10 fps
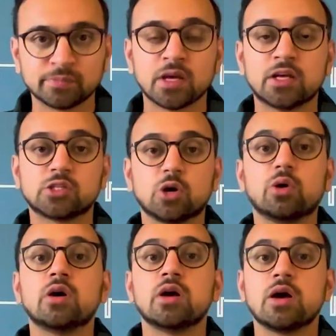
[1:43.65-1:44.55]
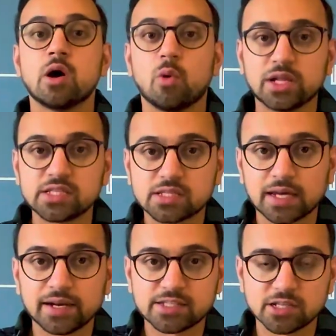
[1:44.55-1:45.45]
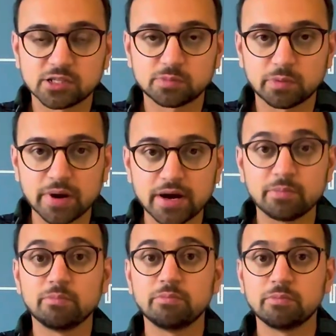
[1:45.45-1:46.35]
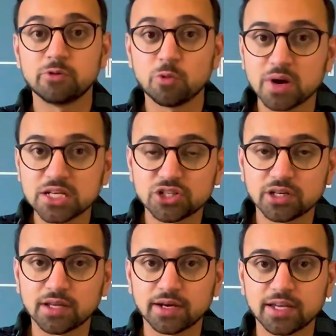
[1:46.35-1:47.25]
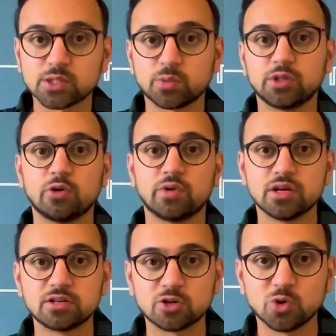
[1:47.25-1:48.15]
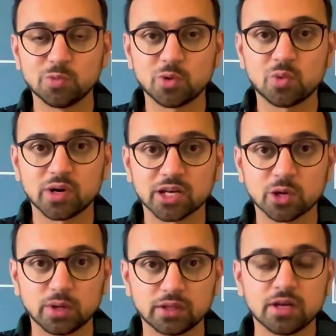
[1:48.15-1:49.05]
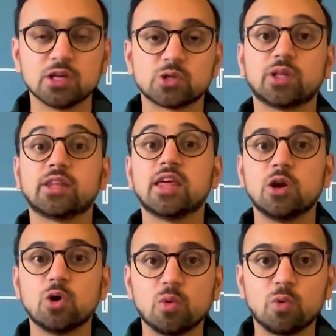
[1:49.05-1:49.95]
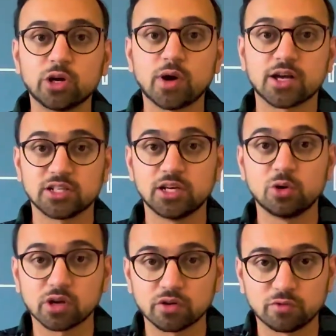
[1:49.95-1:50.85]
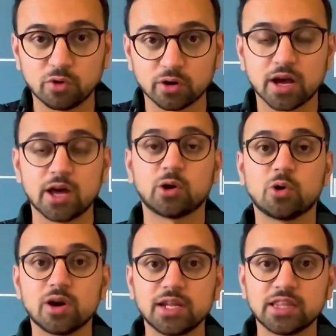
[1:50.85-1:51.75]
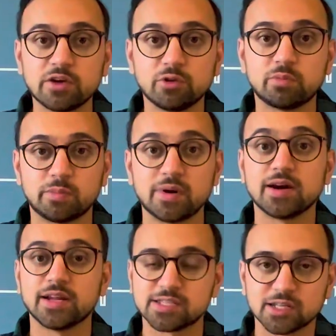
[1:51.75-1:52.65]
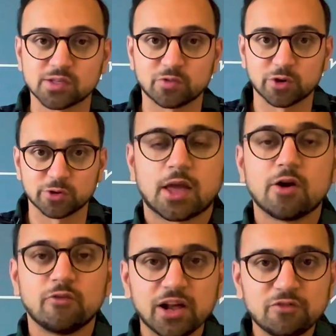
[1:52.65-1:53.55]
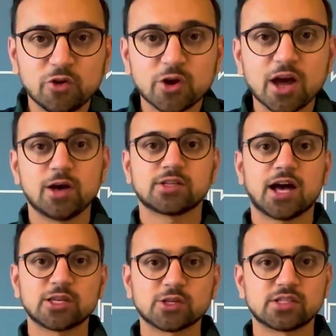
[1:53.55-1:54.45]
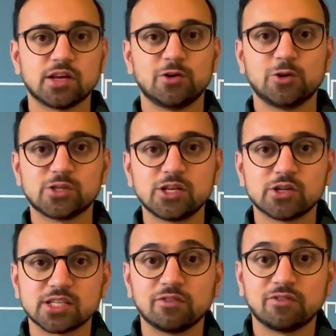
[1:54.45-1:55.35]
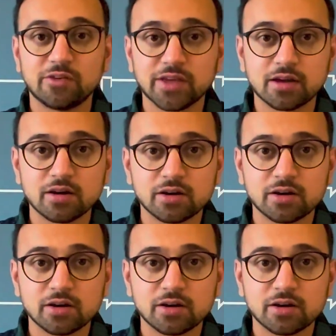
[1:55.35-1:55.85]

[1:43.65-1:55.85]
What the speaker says: So once that list is prepared, you must share that list with your realtor whom you're working with so that they know what you're actually looking for, and accordingly they will prepare listings for you. While viewing your house, ask yourself, do you see yourself living here?